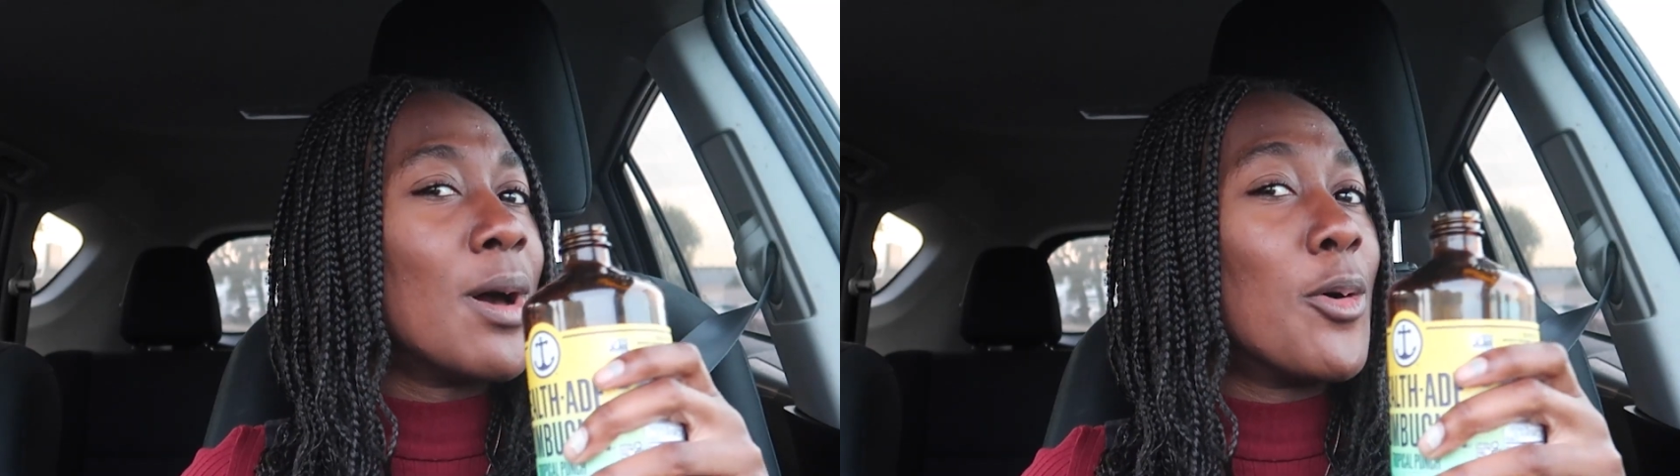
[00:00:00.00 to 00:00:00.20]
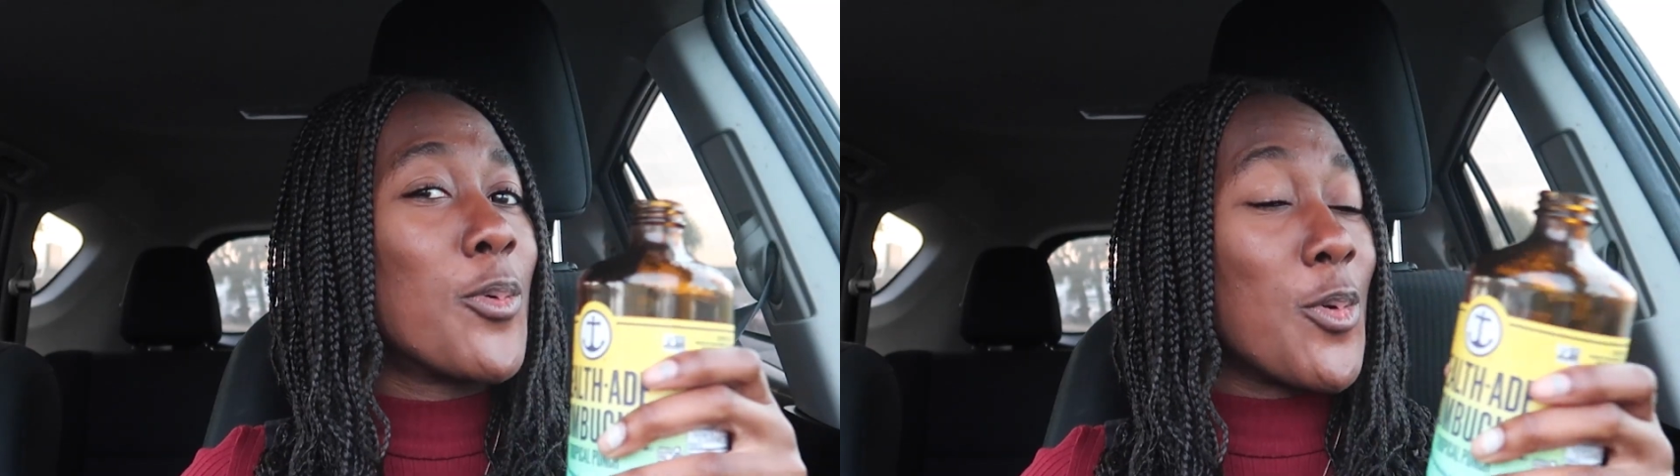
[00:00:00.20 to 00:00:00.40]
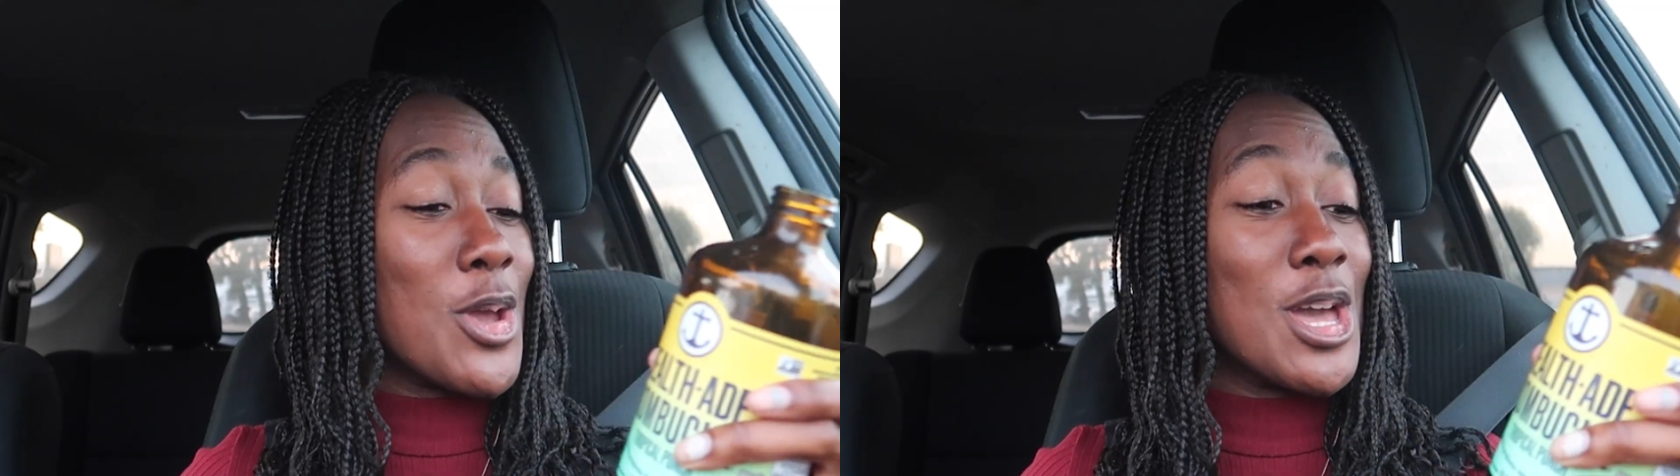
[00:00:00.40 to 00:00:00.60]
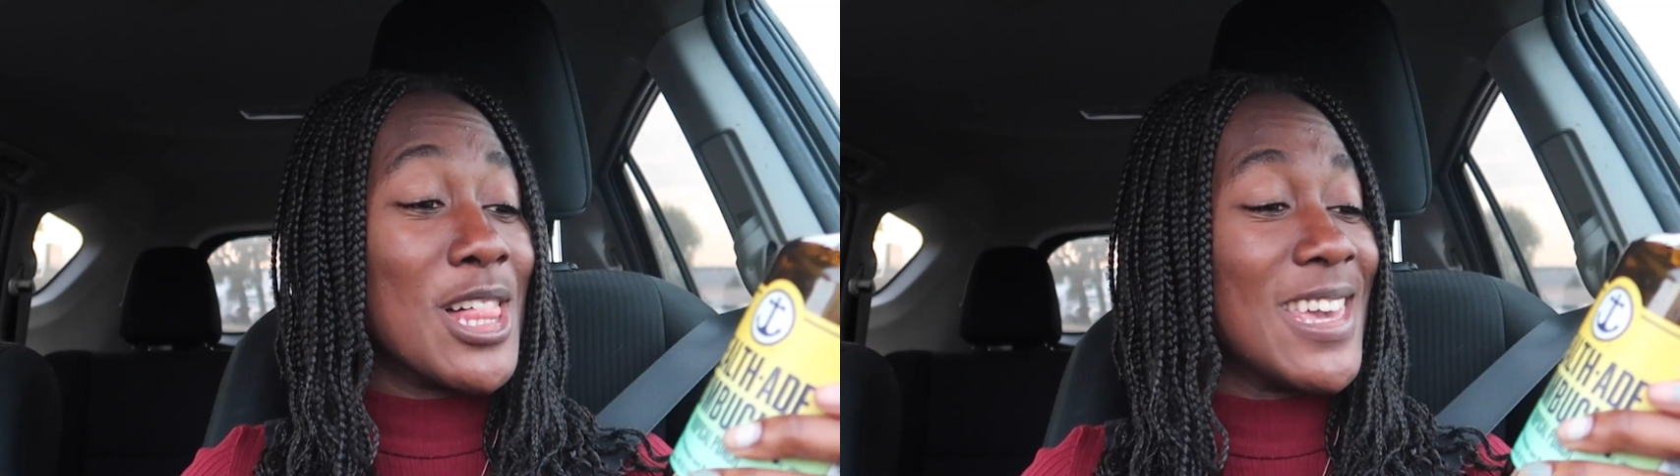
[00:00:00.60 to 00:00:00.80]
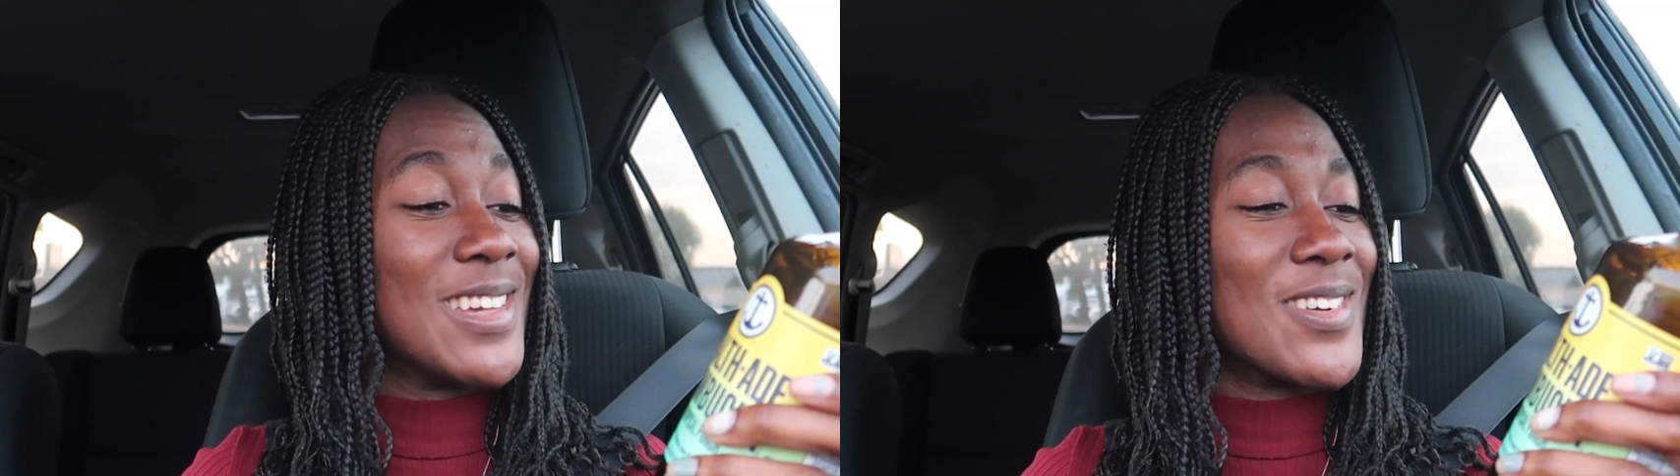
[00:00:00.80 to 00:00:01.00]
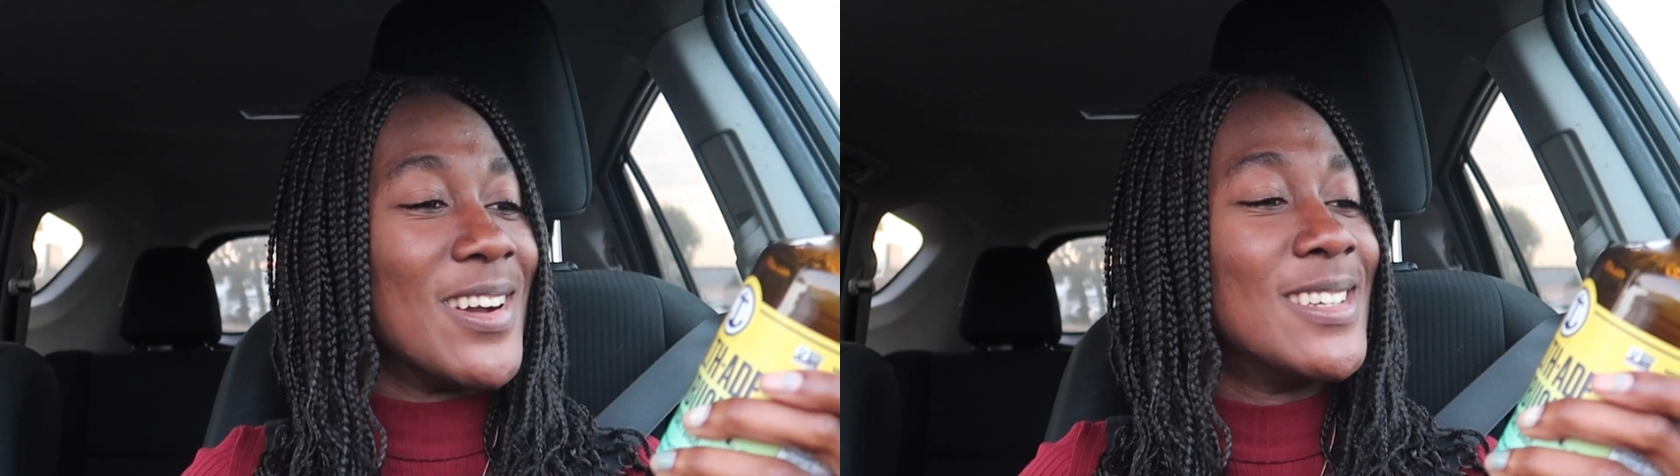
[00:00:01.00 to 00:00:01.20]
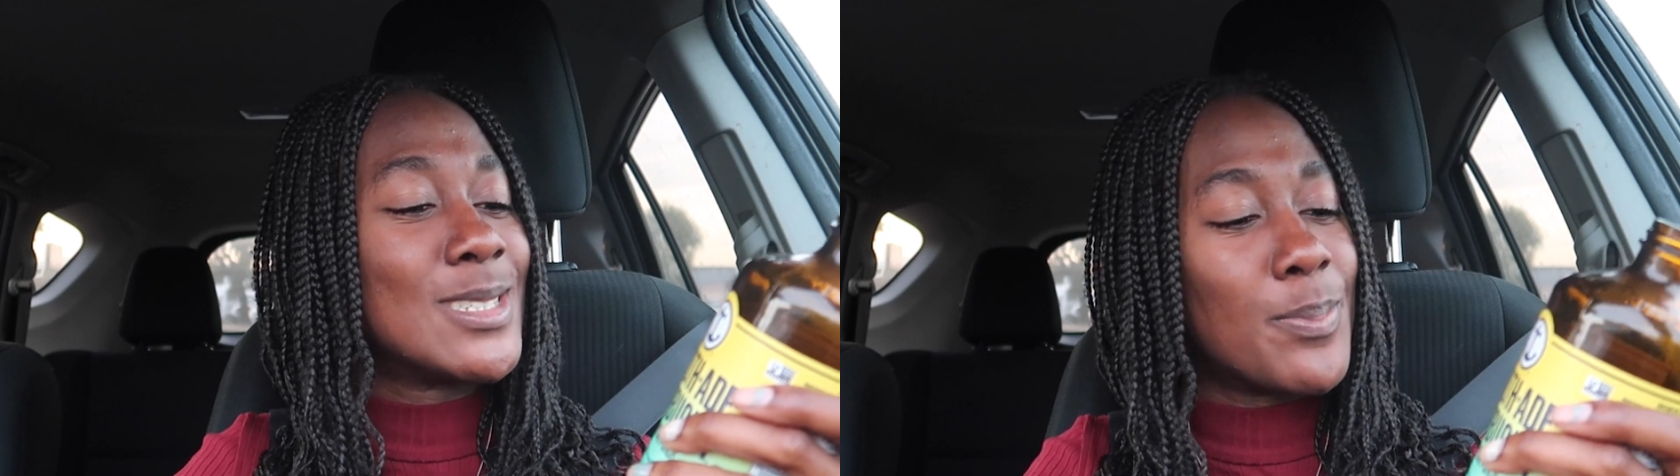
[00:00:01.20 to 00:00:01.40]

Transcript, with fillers: smell really gross,